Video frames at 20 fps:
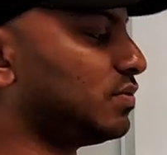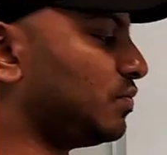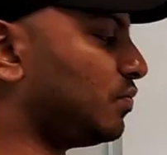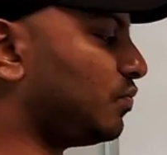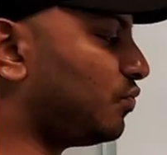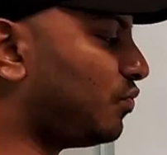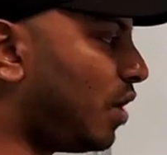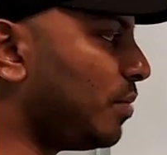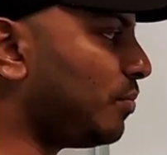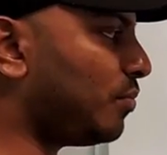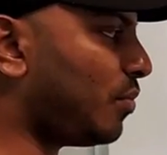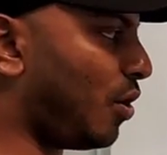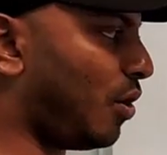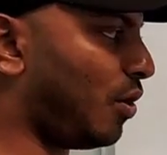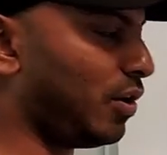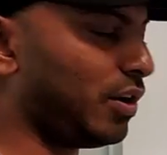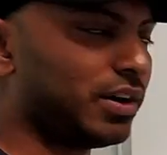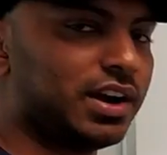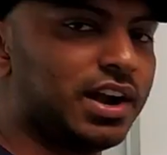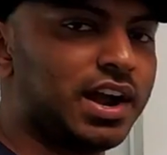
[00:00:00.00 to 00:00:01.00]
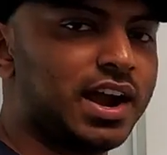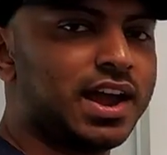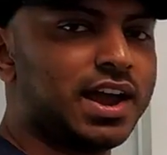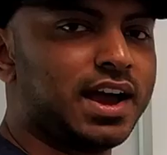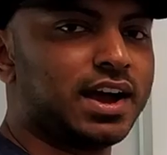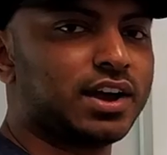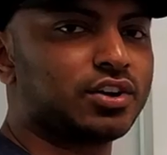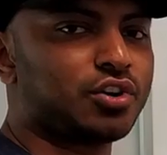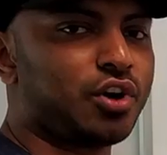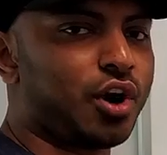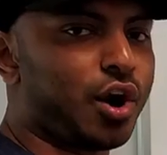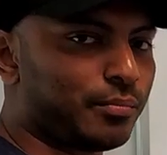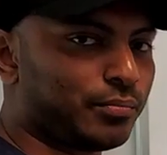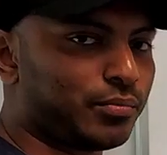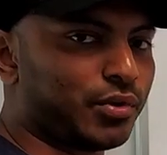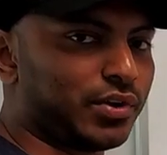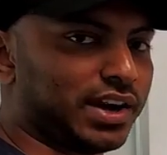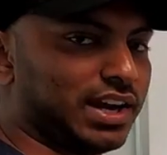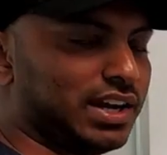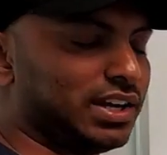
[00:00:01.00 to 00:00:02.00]
one more
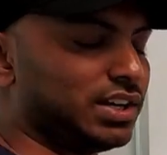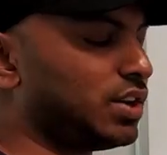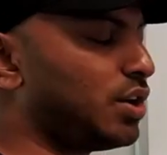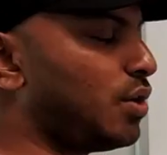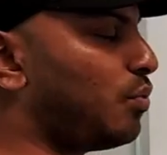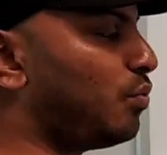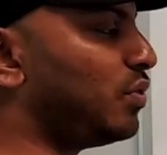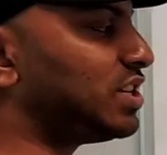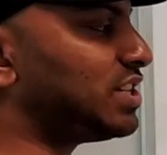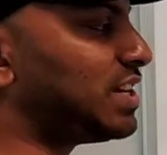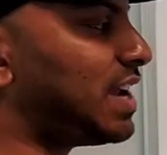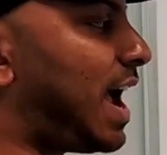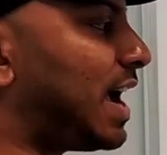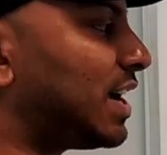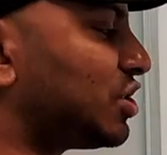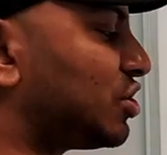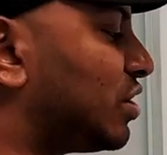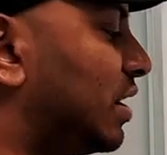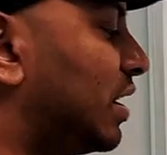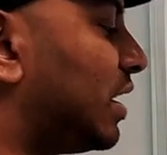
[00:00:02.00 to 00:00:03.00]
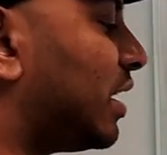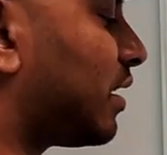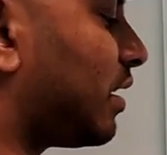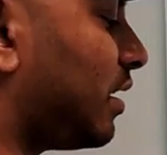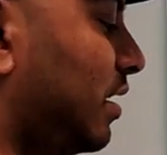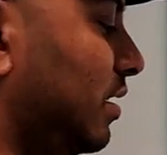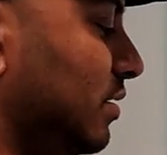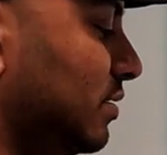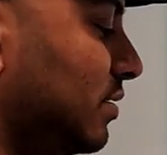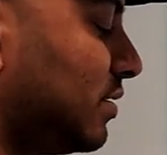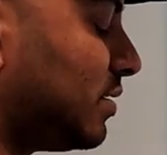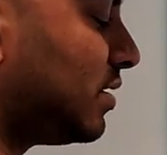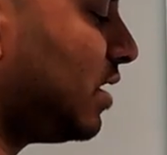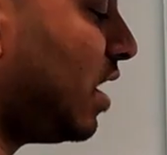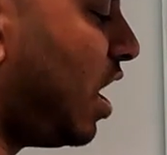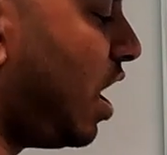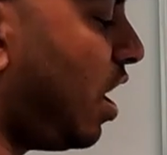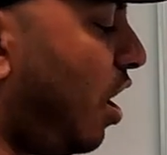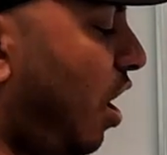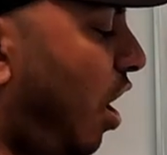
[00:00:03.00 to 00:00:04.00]
component which actually runs
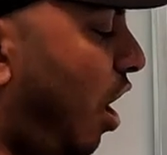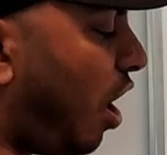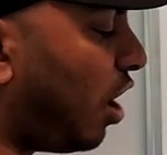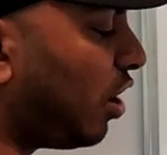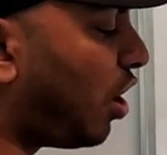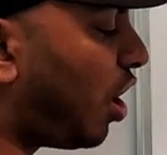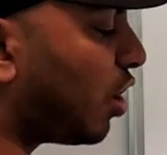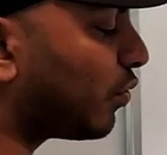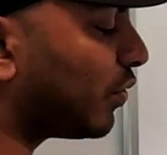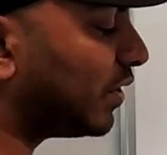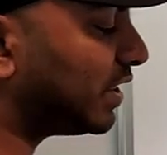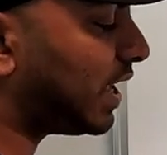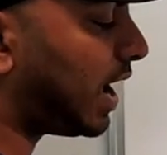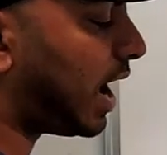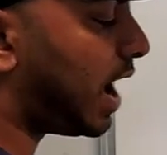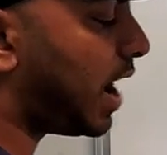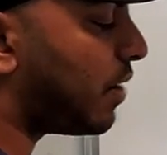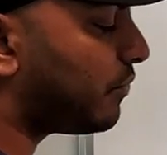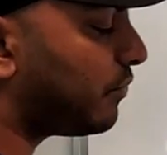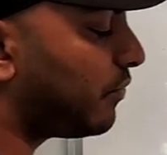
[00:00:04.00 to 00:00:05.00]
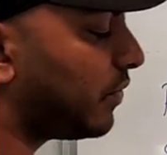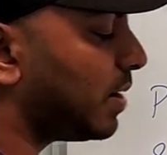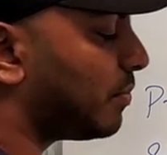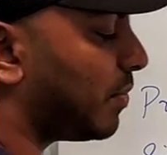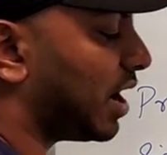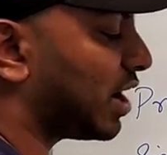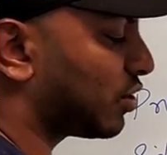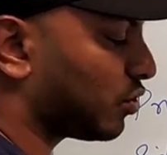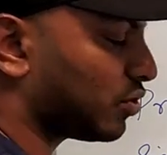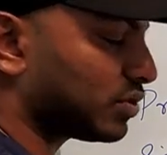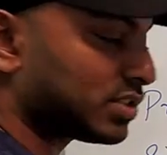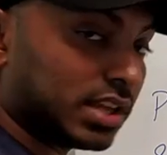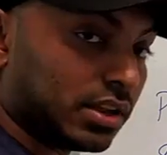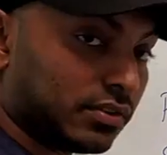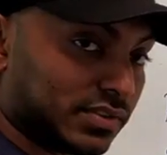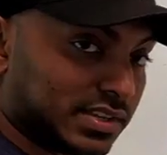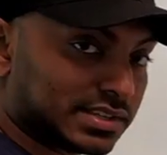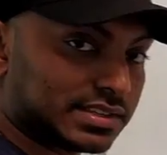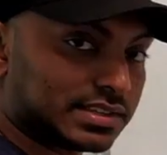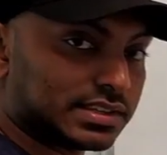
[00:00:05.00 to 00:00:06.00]
along with every
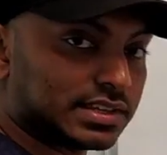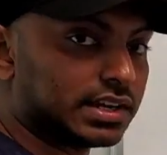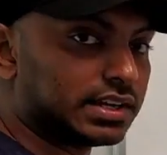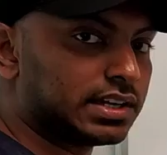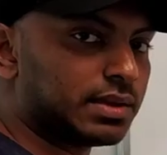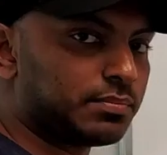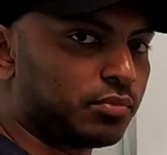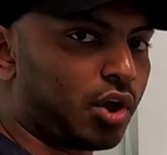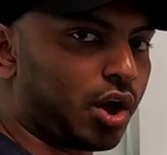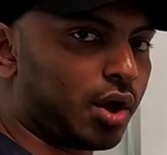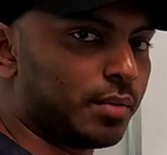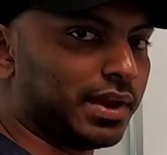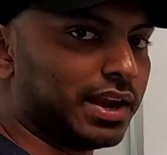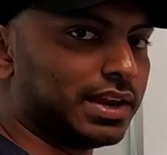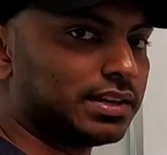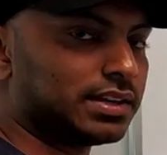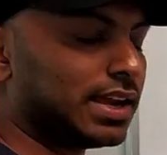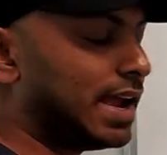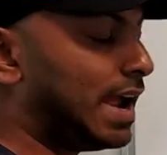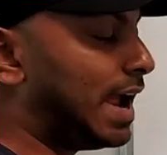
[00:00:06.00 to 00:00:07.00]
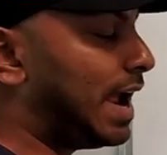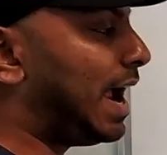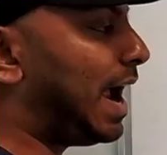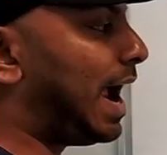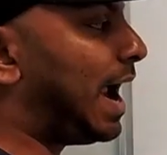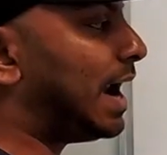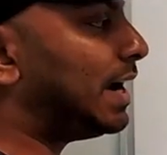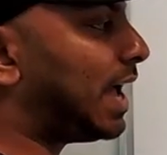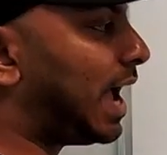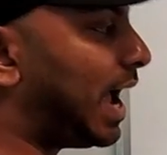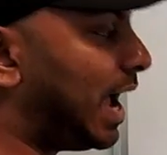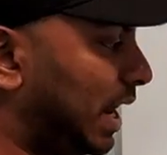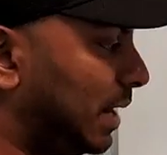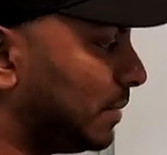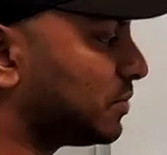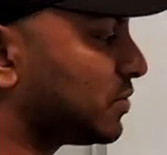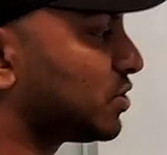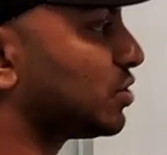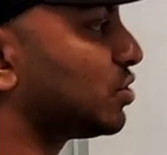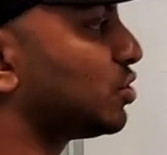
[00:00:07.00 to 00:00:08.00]
microservice deployment and
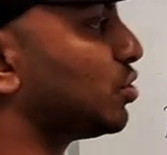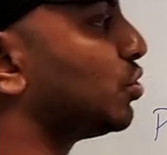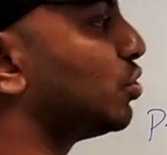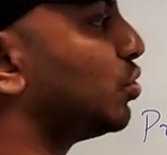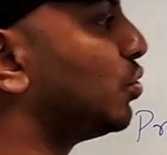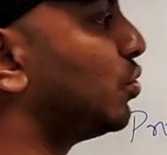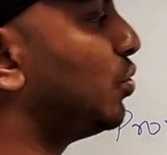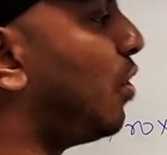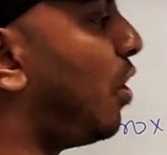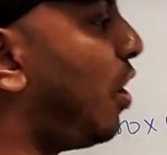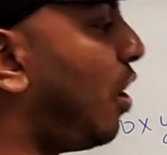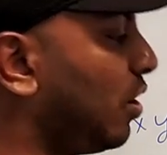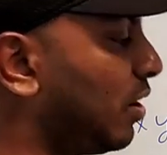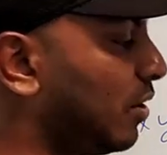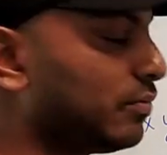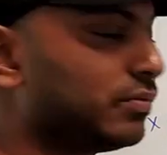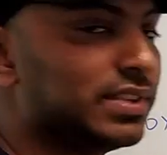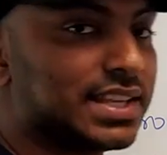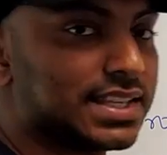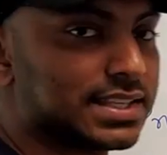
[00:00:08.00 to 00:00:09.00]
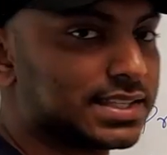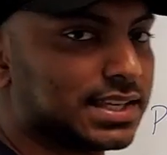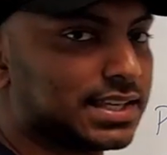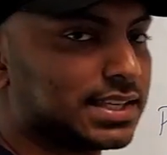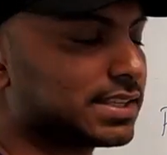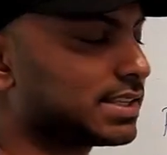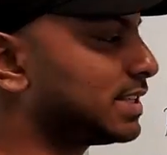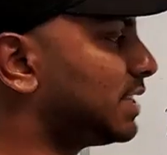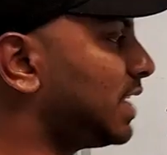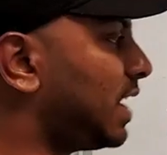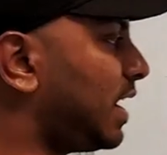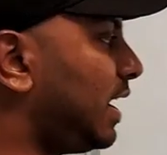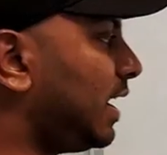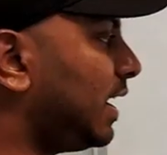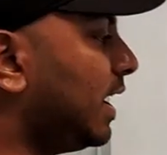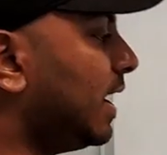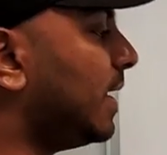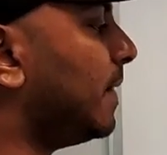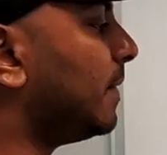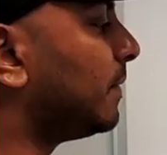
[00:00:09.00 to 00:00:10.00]
helps to do all of these things.
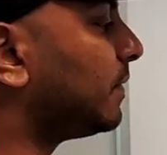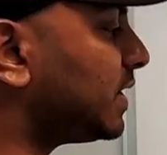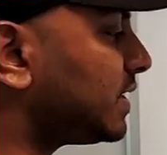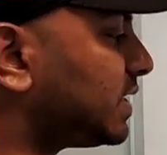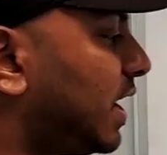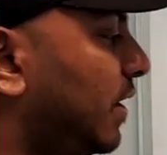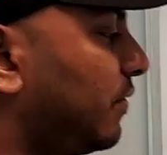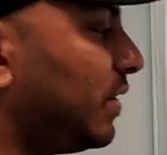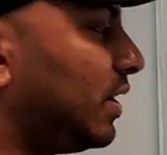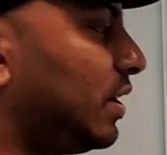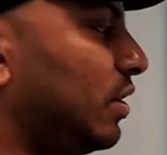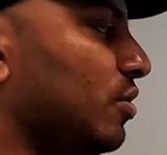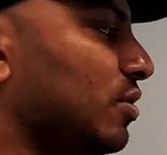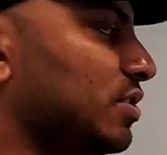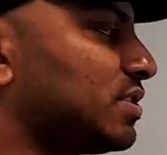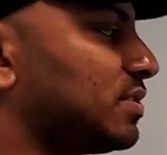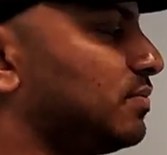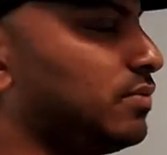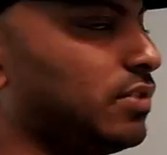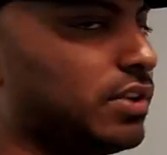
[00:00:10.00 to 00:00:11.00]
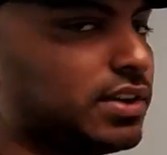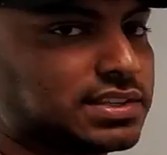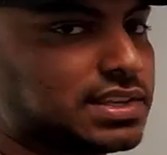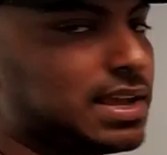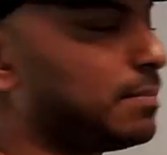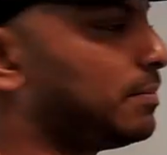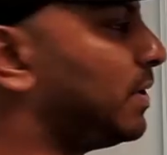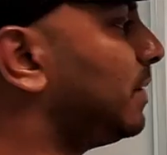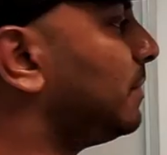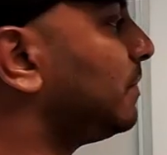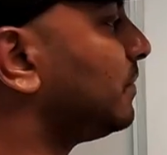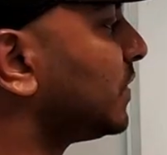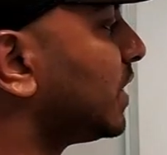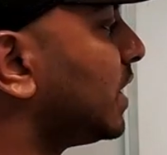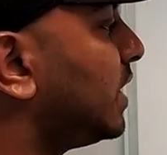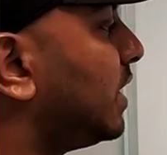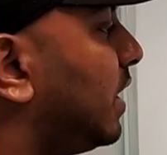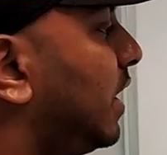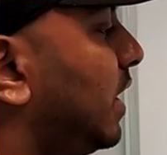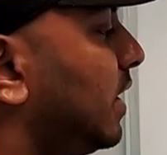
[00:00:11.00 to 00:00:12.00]
Say, this is how it looks. For example,
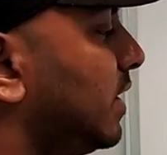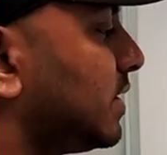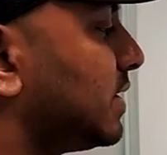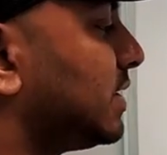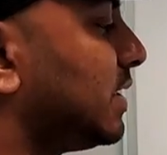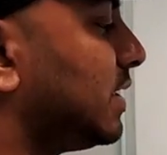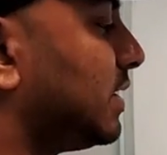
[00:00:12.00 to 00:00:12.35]
uh,